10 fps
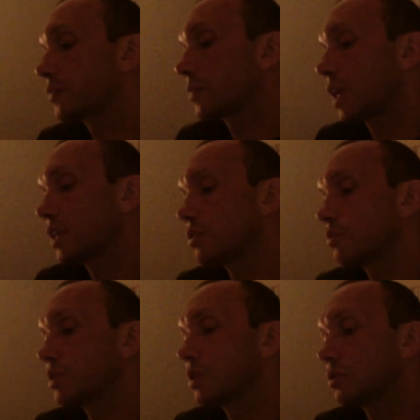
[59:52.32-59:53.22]
As a
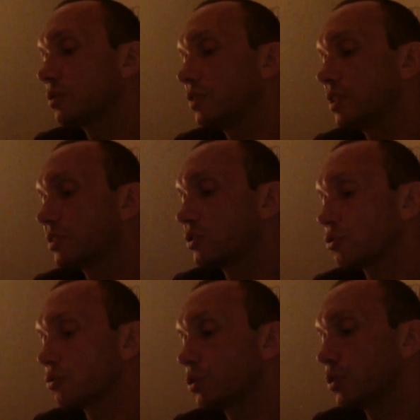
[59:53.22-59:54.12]
result of this
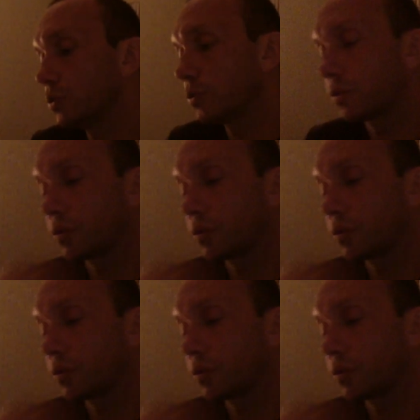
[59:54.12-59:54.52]
truth